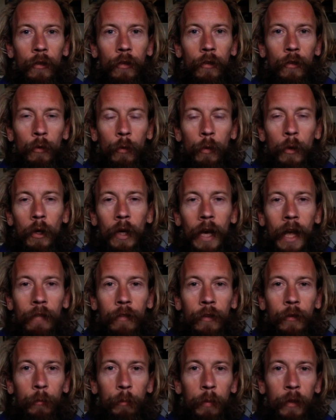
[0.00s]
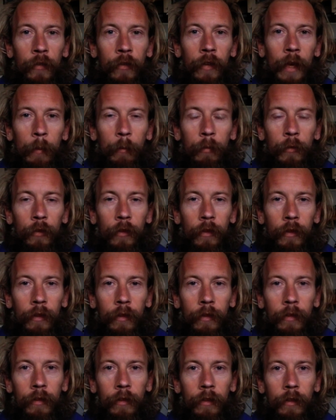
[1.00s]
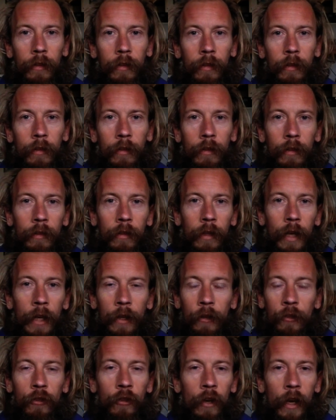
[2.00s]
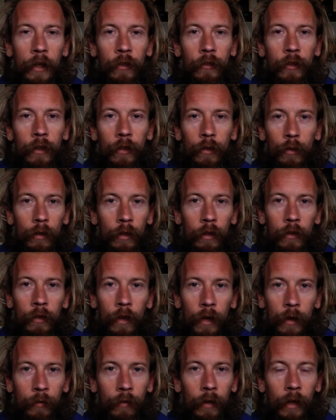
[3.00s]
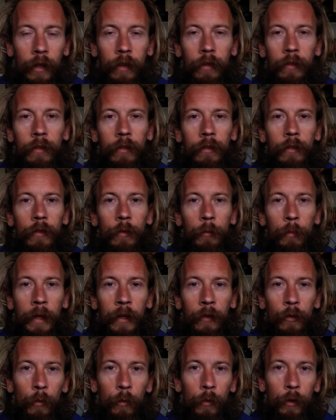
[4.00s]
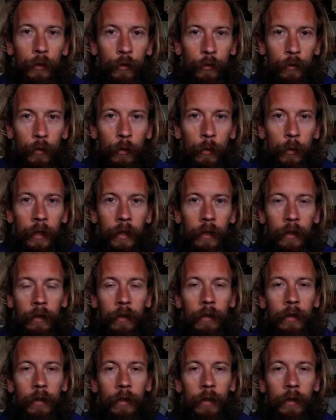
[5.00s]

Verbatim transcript: so we all have this perception, and it's changing all the time, right? Depending on what you're doing